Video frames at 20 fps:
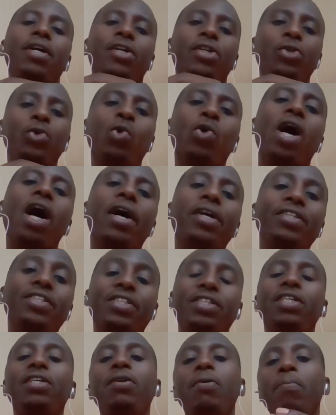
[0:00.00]
you can
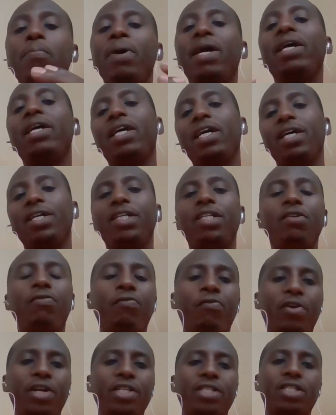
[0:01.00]
still make a
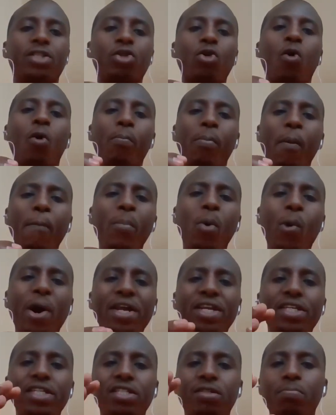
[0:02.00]
difference. So Bobi
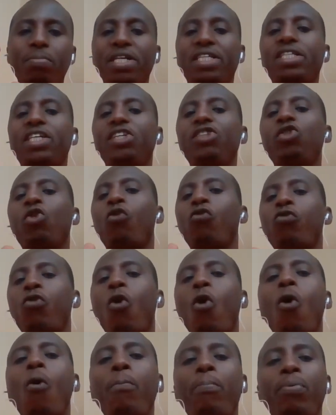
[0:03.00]
Wine's message of
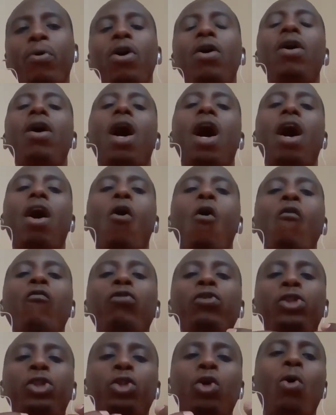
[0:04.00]
hope,
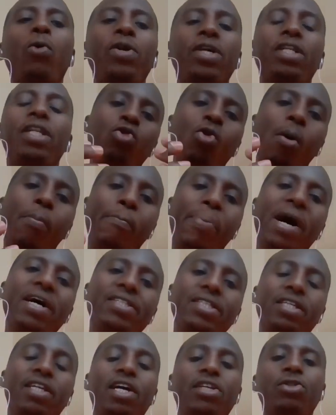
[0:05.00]
of showing that your
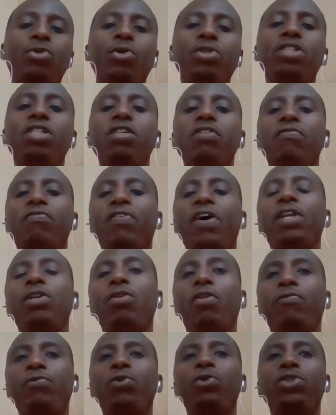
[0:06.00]
past does not define
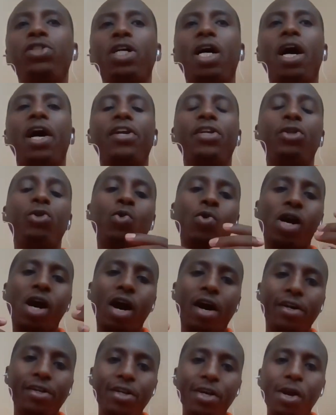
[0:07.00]
your future and you
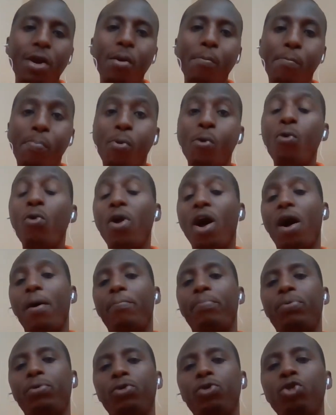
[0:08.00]
can pull up
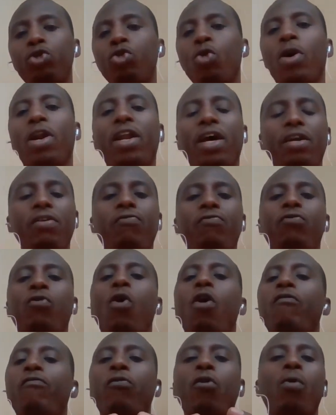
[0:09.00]
your life
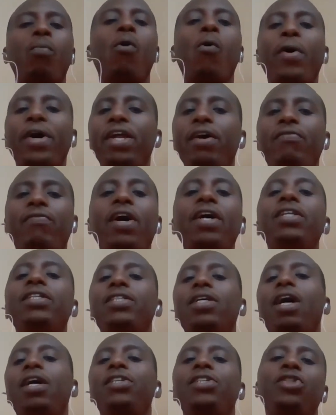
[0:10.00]
from wherever it
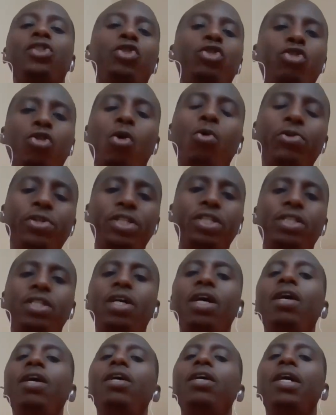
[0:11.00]
had drawn it,
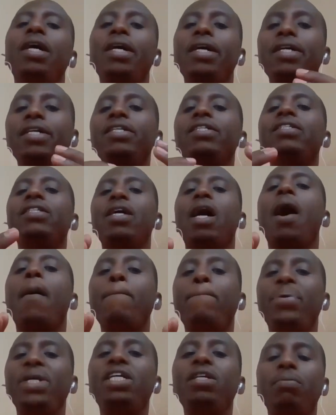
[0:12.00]
is a
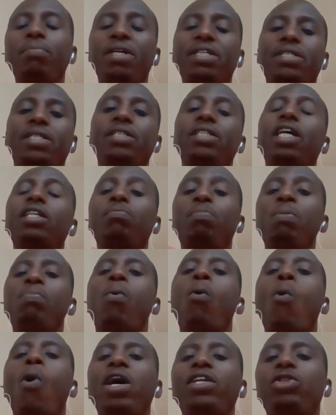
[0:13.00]
big message that
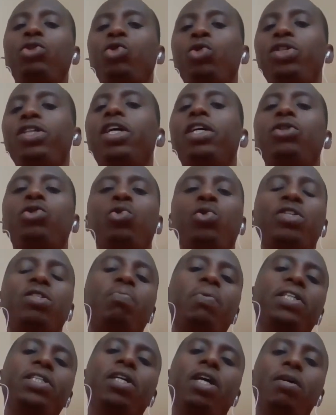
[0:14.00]
people want to hear too,
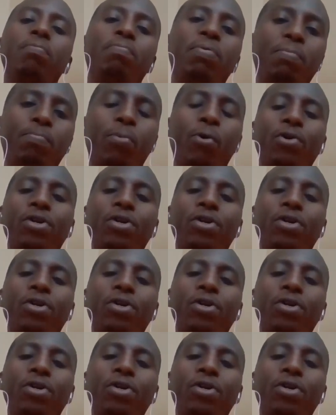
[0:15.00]
especially people